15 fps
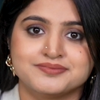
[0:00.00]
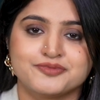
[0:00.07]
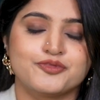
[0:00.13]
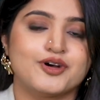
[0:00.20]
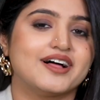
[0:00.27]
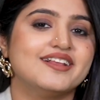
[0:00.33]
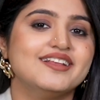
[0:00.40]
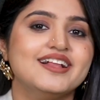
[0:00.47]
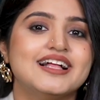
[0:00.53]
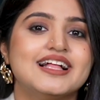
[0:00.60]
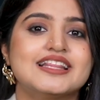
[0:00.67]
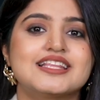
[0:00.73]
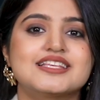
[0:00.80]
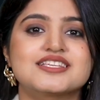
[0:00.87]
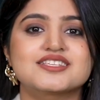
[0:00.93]
Well,
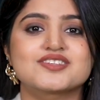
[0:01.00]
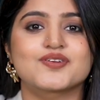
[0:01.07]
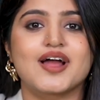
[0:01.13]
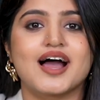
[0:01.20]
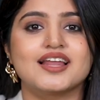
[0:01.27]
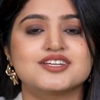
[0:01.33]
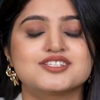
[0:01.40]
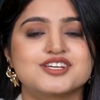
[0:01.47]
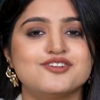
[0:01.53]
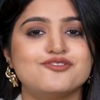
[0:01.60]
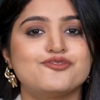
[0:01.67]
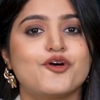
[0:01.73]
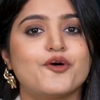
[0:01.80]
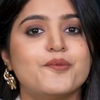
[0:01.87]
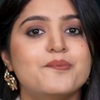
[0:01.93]
this is reality
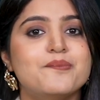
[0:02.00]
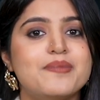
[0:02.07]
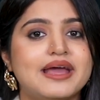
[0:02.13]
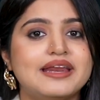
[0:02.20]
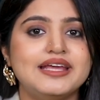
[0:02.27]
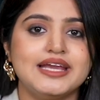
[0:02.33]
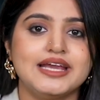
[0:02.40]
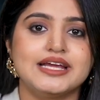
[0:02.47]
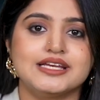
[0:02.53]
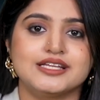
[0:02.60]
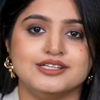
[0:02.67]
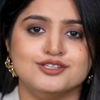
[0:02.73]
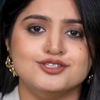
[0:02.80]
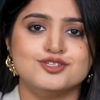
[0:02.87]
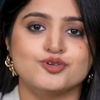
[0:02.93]
for many
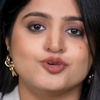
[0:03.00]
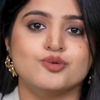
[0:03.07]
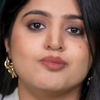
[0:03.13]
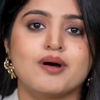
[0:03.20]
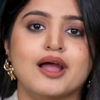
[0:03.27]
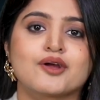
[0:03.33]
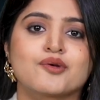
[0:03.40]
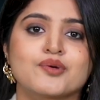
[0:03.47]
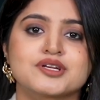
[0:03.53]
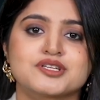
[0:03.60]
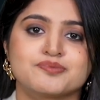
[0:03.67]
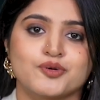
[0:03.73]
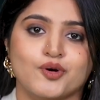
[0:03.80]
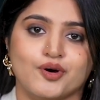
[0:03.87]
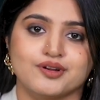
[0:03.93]
Indians who migrate
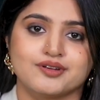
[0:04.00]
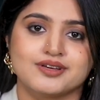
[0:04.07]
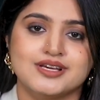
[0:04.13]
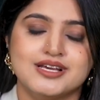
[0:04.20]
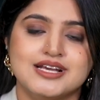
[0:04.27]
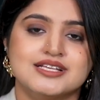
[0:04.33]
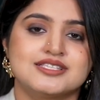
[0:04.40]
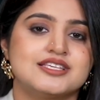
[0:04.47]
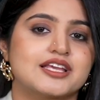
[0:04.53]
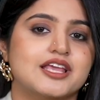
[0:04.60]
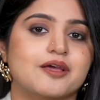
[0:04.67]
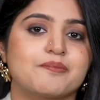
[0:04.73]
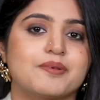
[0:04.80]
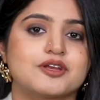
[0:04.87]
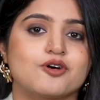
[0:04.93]
abroad,
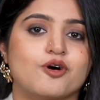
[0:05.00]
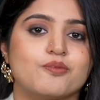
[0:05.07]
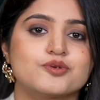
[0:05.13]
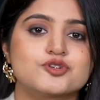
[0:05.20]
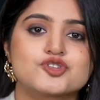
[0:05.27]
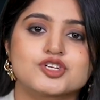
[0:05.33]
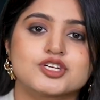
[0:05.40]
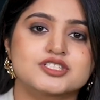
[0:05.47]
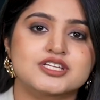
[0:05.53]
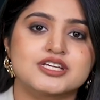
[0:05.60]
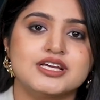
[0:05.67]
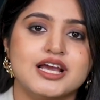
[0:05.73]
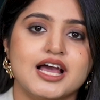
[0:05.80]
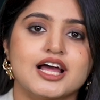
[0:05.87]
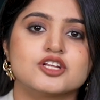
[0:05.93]
seeking better
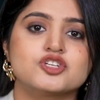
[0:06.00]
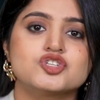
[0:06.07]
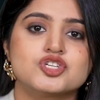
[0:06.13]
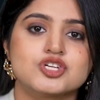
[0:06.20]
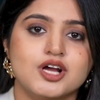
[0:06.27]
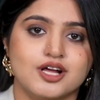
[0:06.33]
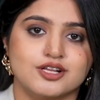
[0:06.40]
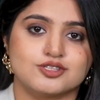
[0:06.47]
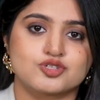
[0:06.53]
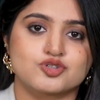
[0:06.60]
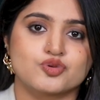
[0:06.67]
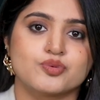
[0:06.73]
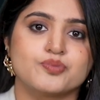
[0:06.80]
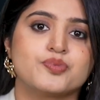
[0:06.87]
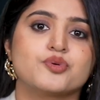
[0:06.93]
opportunity and chance
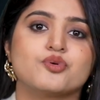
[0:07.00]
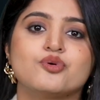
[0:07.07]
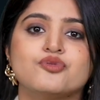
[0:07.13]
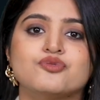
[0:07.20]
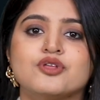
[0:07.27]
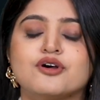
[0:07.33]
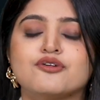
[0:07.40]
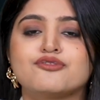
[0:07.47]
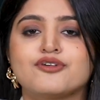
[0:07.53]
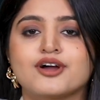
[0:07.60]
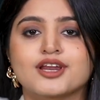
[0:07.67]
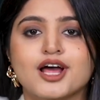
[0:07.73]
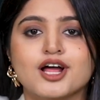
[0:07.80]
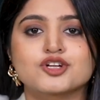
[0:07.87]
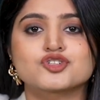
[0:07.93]
to improve their
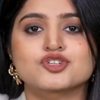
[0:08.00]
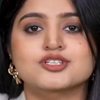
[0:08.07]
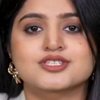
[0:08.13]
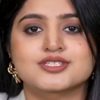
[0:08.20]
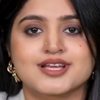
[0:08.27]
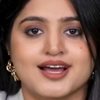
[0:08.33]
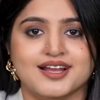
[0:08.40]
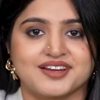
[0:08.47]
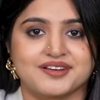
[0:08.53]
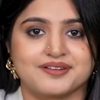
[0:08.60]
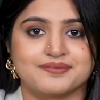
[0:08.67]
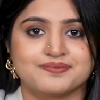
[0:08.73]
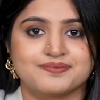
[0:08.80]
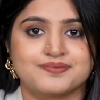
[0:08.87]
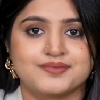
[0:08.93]
financial standing.
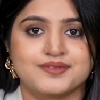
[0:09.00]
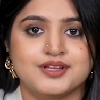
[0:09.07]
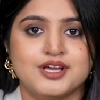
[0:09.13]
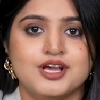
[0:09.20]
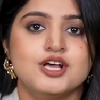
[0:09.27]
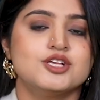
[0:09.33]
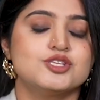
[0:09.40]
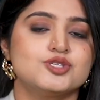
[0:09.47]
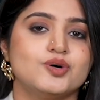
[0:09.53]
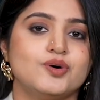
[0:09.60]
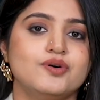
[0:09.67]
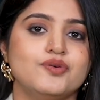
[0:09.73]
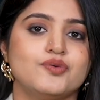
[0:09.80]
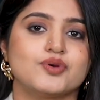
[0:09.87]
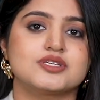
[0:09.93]

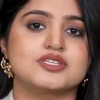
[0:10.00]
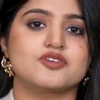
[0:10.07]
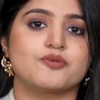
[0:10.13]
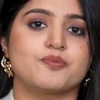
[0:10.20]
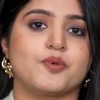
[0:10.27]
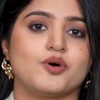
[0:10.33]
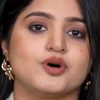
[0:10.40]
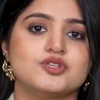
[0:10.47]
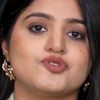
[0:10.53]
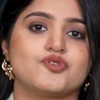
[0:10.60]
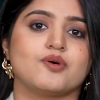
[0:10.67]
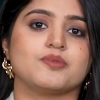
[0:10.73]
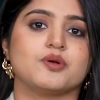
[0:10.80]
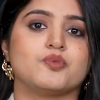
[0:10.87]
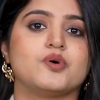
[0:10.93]
So, recent reports
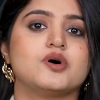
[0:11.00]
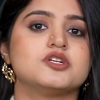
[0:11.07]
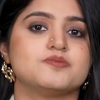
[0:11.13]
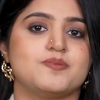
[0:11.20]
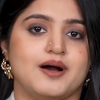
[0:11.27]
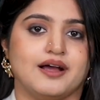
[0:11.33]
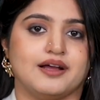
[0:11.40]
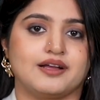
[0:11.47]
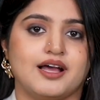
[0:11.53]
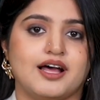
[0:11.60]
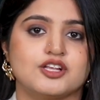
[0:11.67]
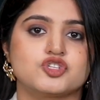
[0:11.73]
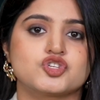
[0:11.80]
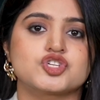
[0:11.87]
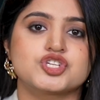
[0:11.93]
from the World Bank
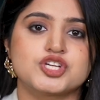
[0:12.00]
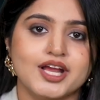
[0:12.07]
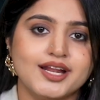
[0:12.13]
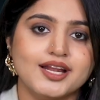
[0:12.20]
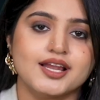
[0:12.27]
had shed